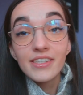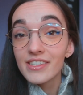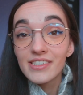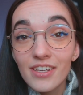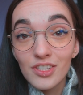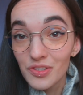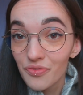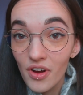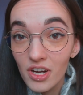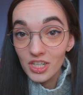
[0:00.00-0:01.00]
dizzy as
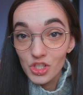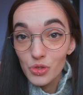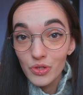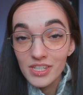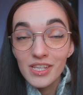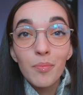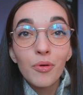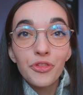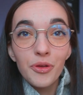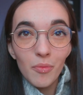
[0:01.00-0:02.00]
fuck as soon as I
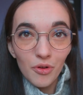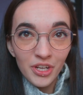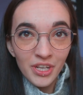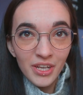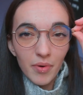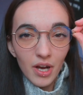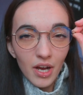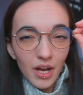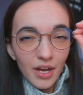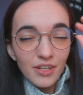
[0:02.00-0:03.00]
put them on.
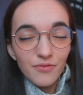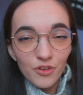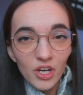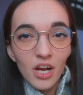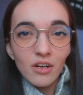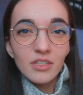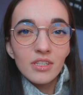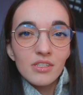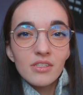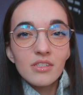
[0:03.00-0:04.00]
But for now,
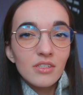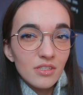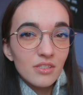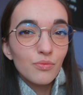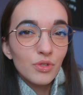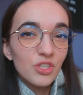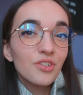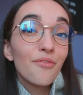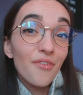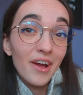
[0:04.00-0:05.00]
it's, it's we're
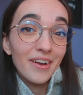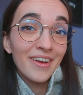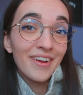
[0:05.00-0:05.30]
still fine.